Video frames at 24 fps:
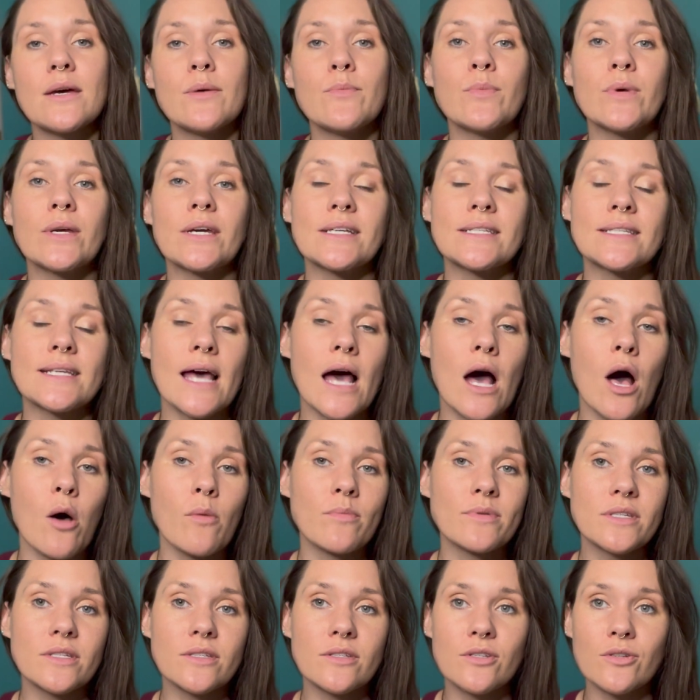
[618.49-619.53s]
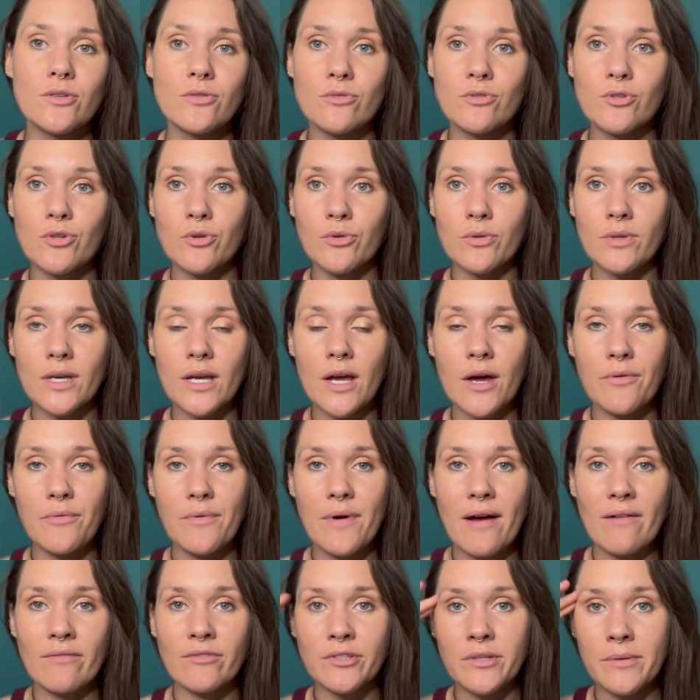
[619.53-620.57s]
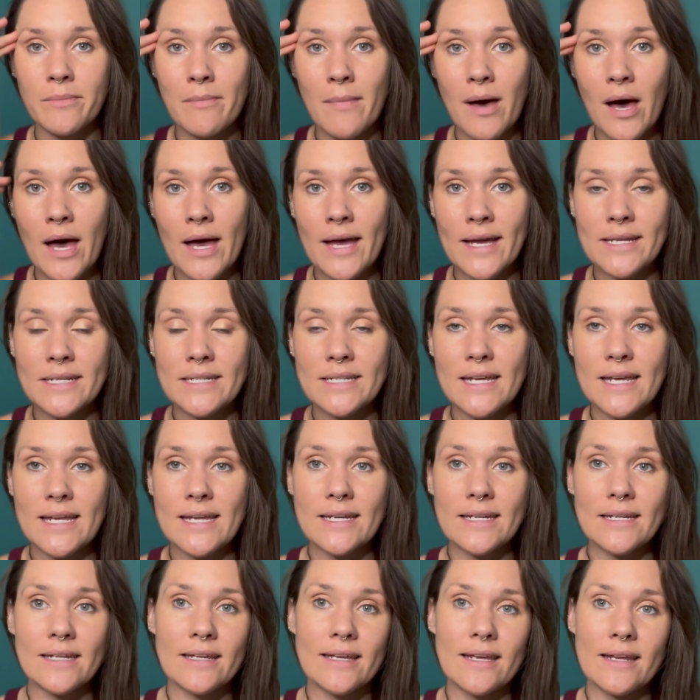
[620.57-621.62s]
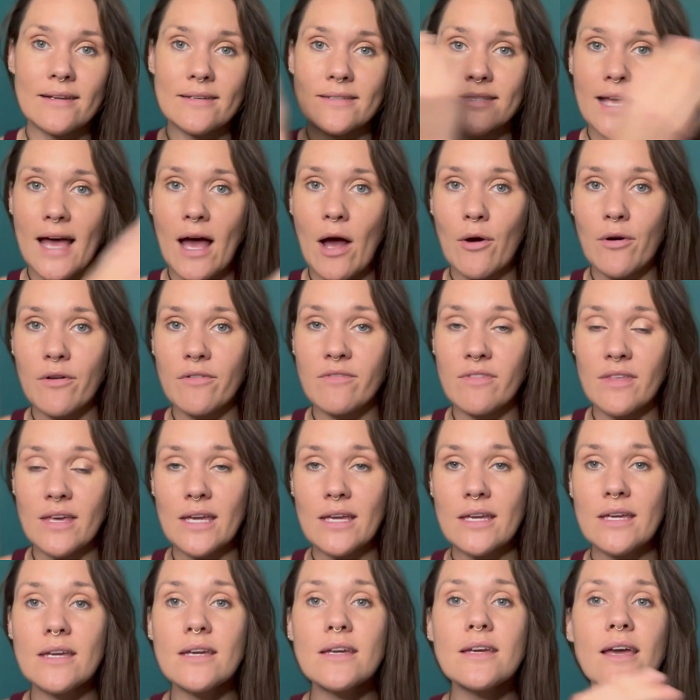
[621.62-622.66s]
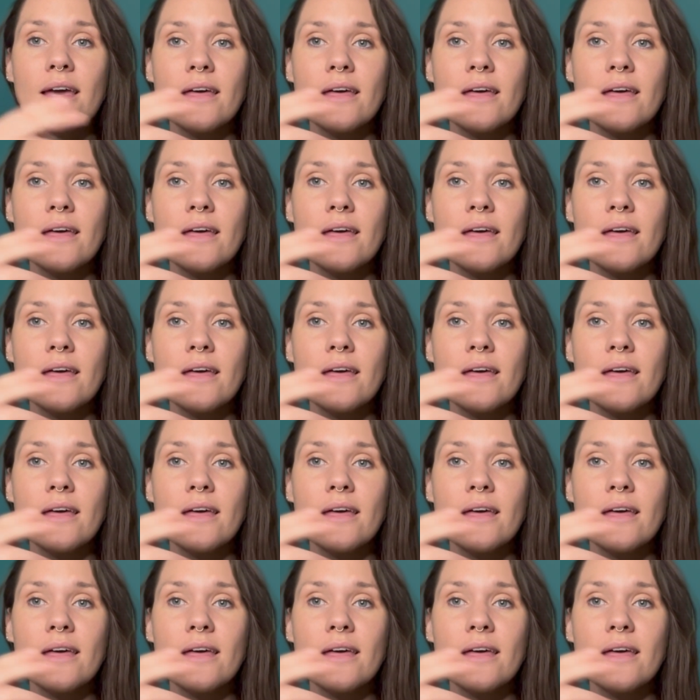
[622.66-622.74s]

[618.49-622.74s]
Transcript: because it helps to truly unravel the mind and get us out of thinking.